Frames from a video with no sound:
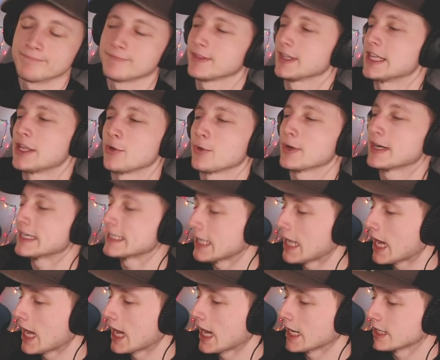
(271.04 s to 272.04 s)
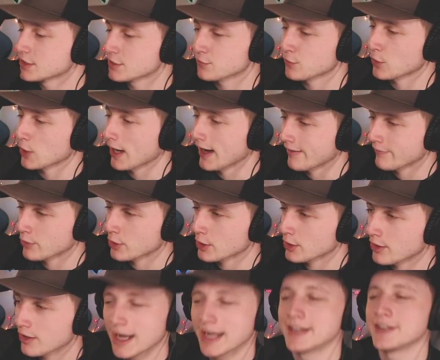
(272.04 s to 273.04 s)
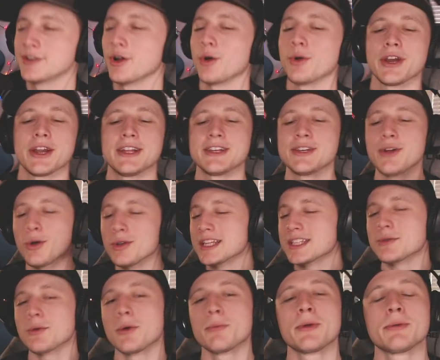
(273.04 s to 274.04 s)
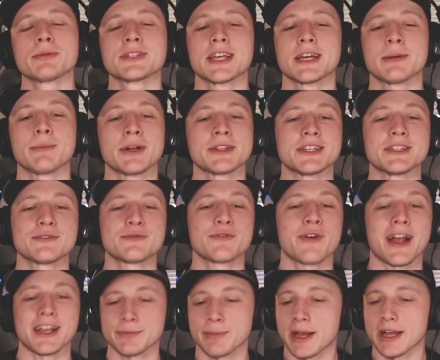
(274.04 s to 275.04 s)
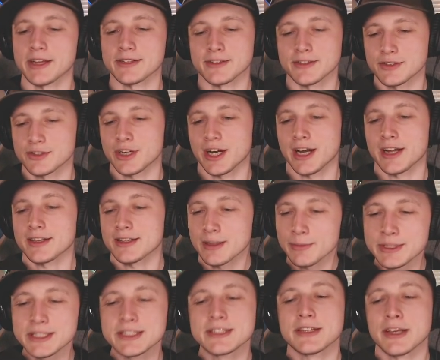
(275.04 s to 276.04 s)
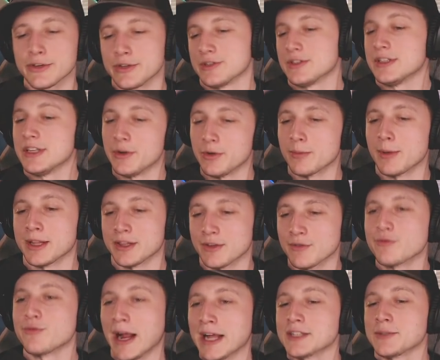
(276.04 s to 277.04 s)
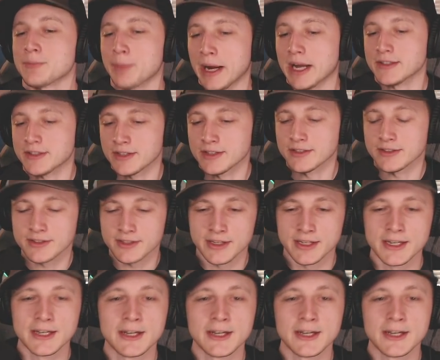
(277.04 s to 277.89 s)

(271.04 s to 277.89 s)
You're in lines forever. And don't listen to what people say about these fast passes, chat. Let me tell you a secret about the fast passes.